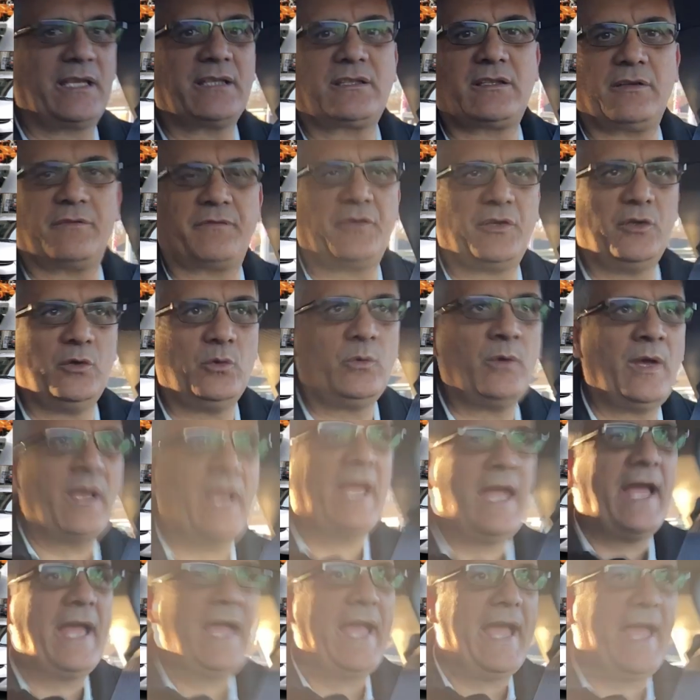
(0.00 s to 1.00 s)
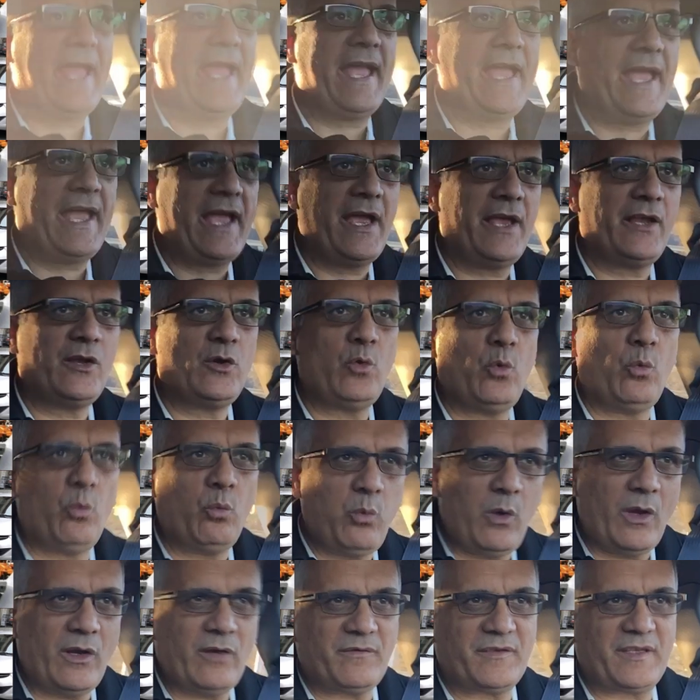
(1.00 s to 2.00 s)
interview, and
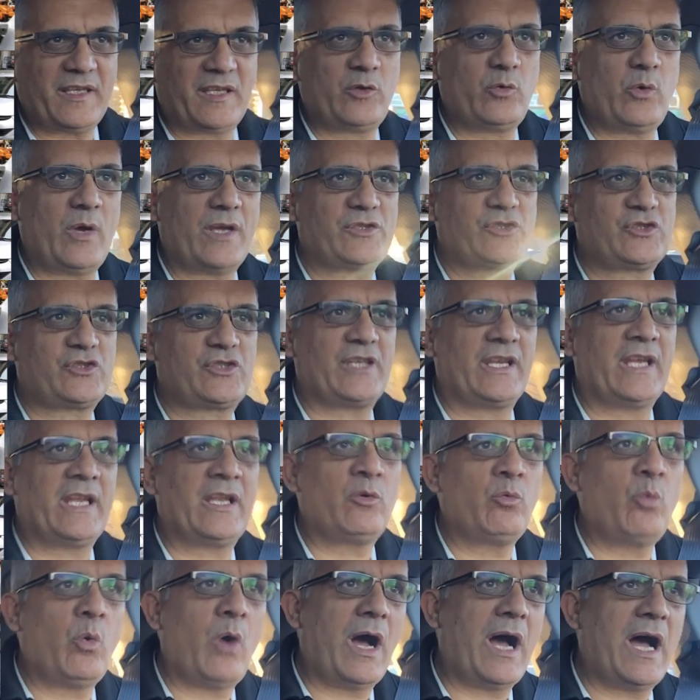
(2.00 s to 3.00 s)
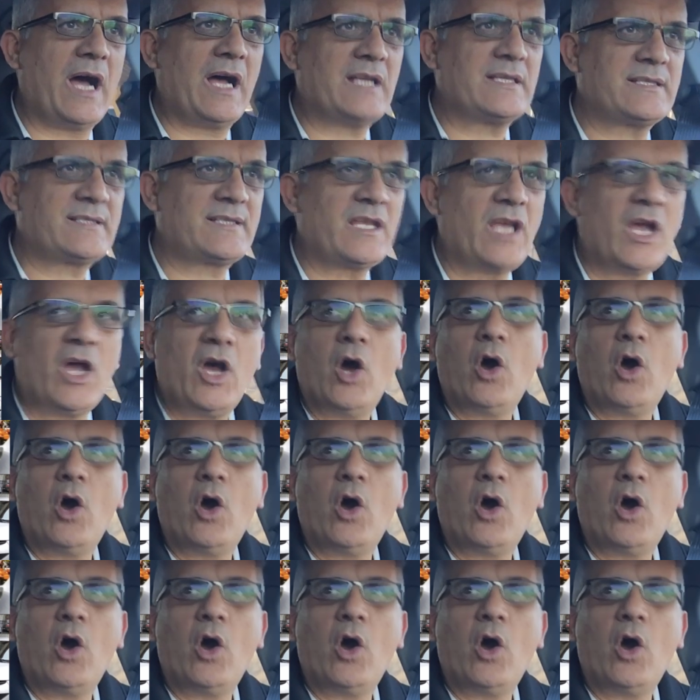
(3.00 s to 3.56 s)
one of the questions was,